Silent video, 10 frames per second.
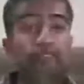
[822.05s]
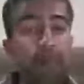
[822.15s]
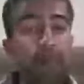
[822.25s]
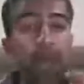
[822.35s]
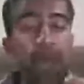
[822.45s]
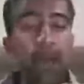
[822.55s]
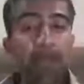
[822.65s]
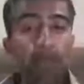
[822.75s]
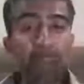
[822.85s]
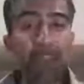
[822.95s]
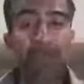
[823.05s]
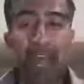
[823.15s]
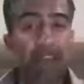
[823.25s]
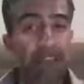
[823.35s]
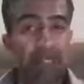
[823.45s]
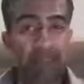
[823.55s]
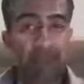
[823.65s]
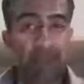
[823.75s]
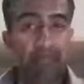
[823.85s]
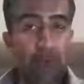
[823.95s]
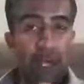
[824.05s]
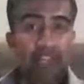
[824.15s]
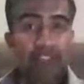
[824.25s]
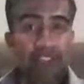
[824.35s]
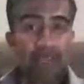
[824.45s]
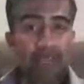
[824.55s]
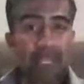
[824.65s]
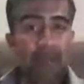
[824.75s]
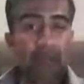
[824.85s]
Some people have it with spouses or in their relationships.